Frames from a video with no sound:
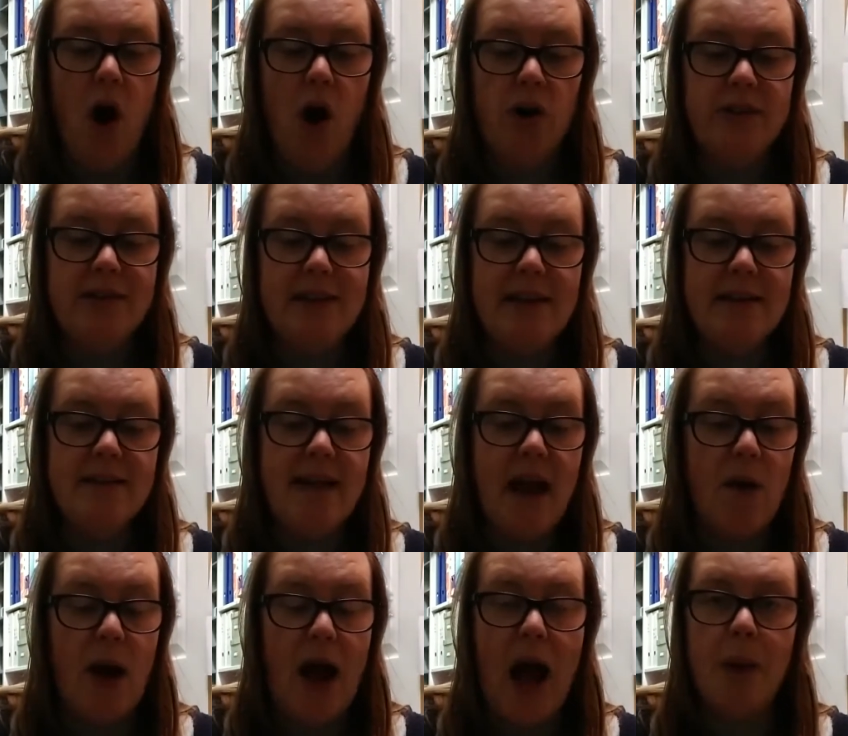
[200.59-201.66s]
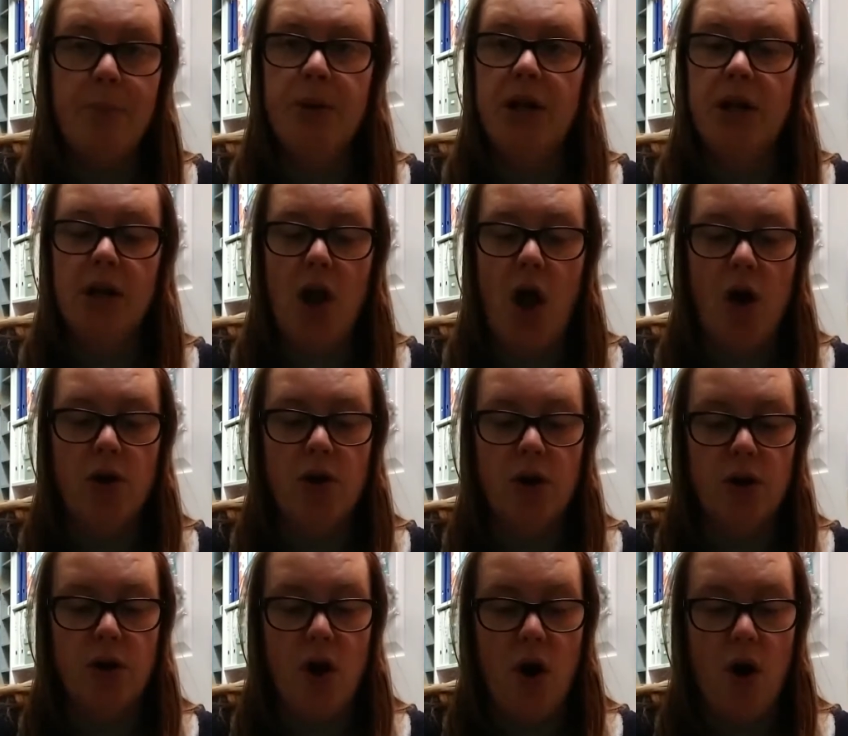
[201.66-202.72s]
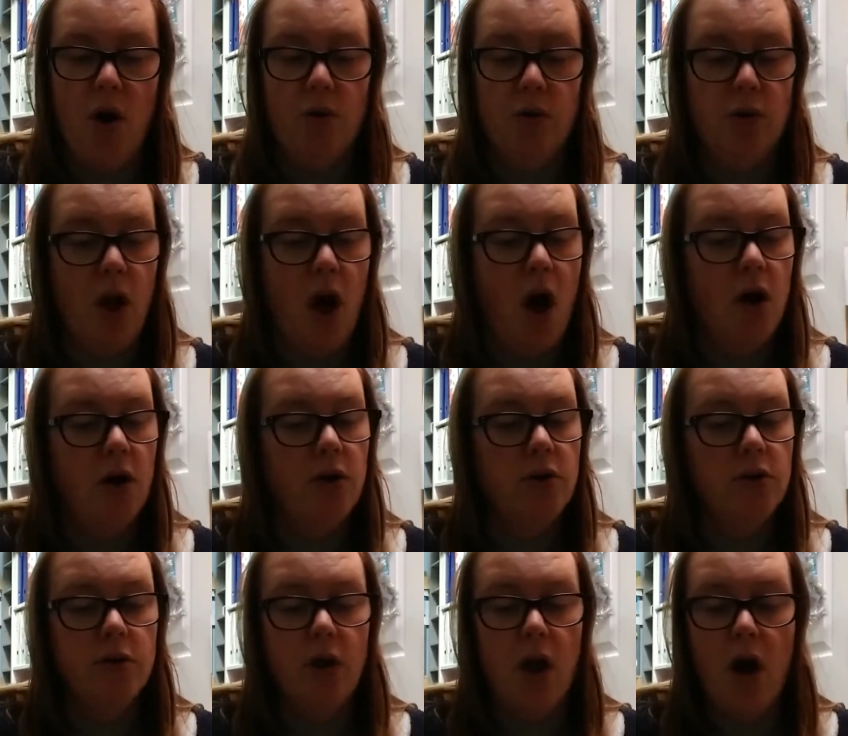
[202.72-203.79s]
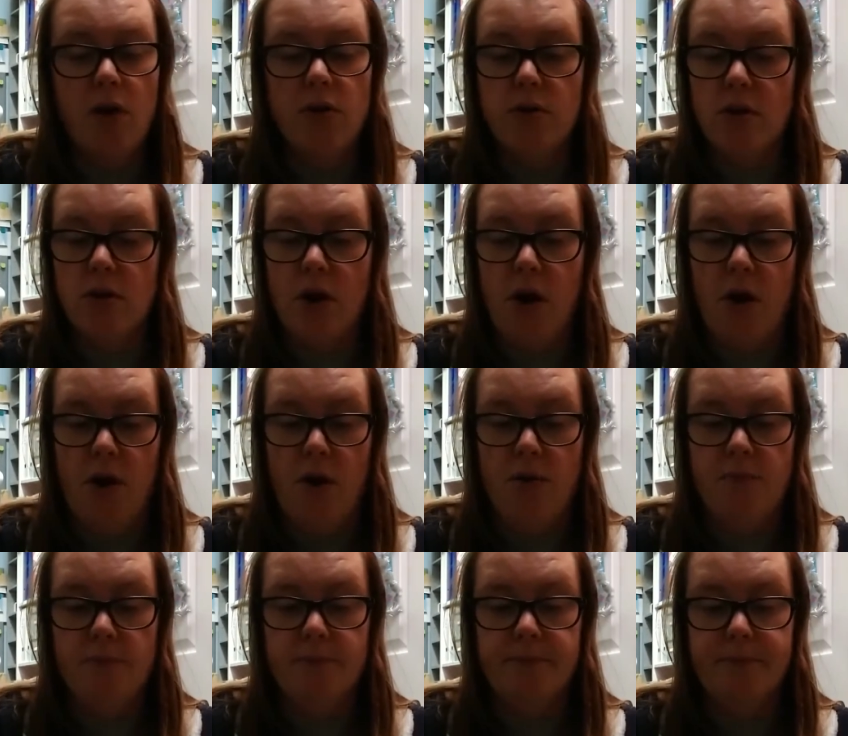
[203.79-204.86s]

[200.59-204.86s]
Or did now happen long ago, long, long ago?